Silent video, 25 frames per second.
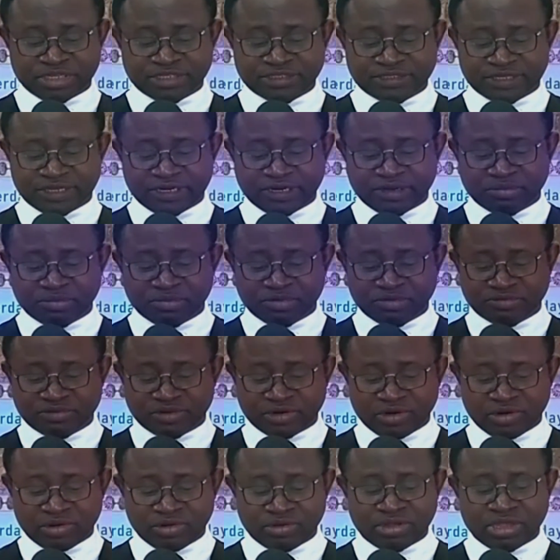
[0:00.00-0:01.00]
Praise the name
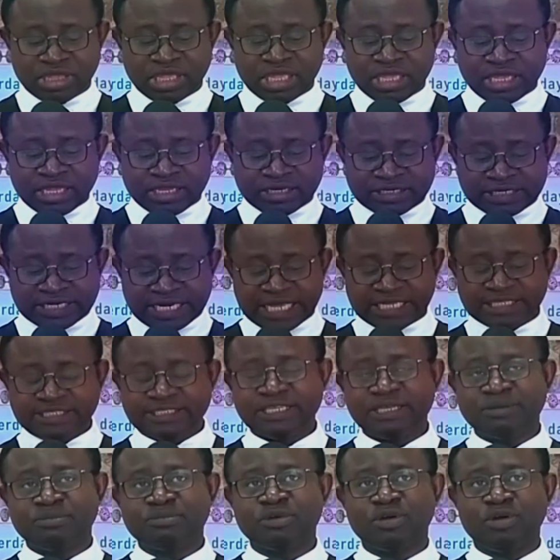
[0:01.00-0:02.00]
of the Lord.
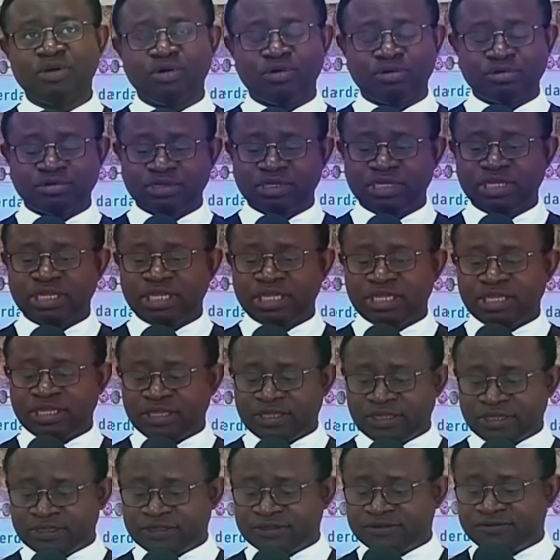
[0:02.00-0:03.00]
That same God
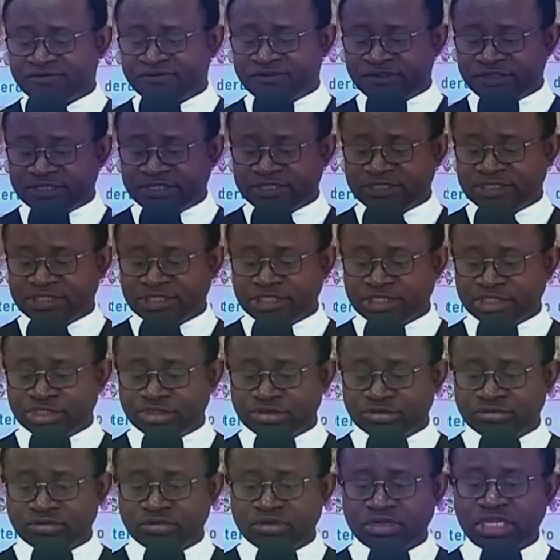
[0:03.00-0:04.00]
is
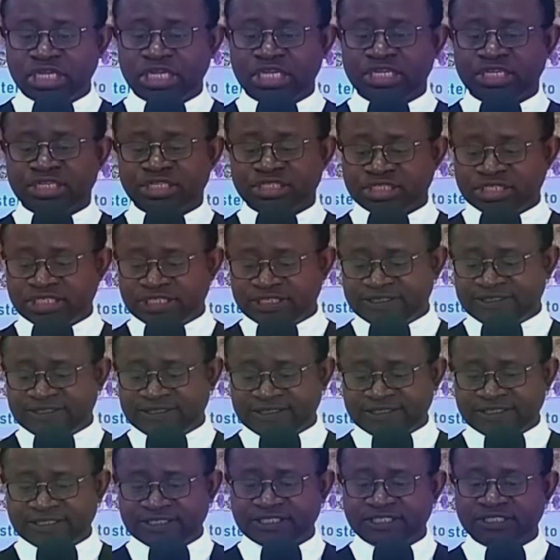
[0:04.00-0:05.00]
visiting you
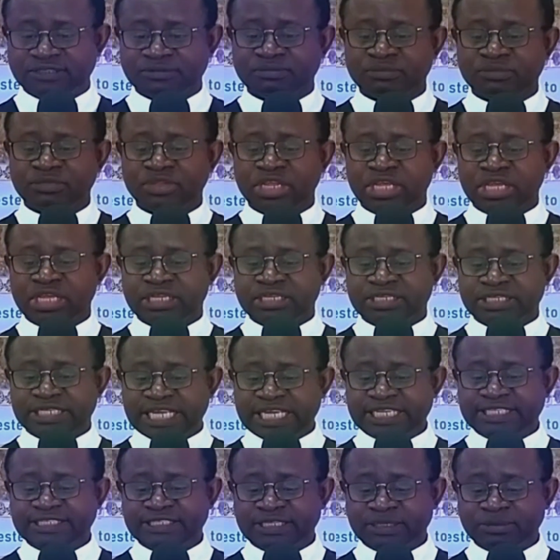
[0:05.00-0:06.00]
this season.
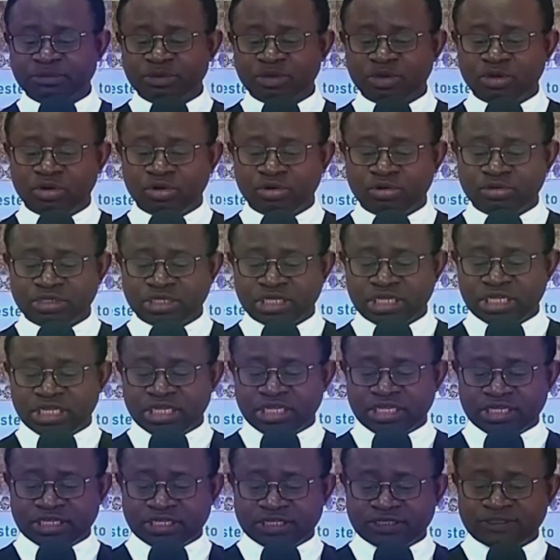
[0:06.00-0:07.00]
That same God
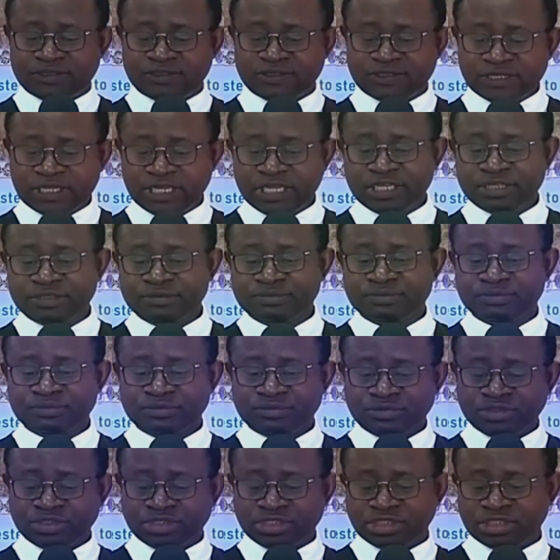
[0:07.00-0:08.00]
is saying
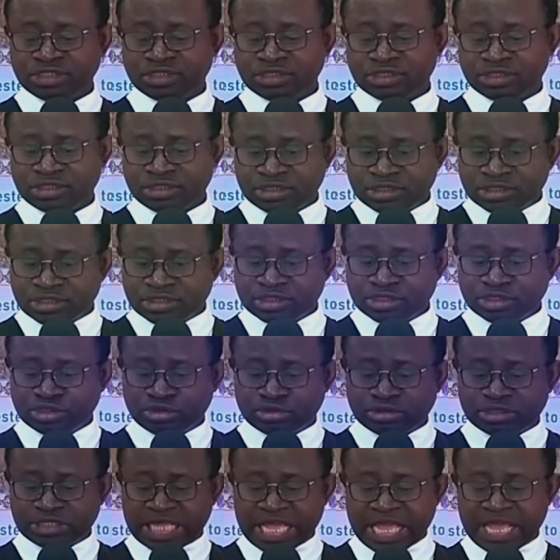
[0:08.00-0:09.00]

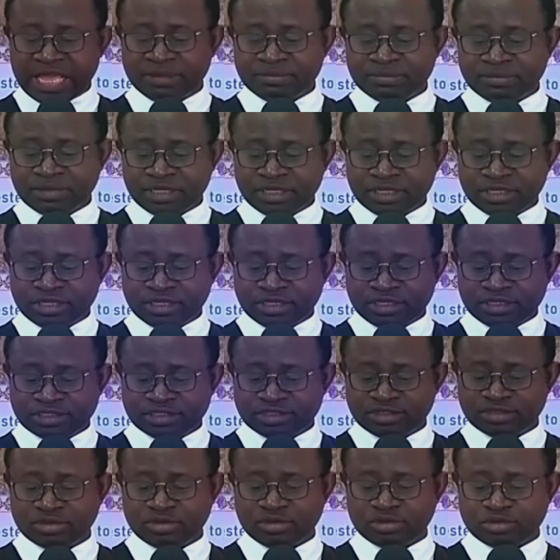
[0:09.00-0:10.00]
your time
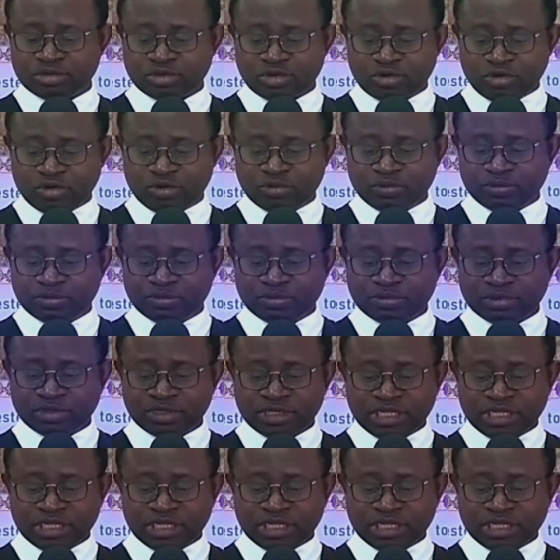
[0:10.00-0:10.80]
is not up.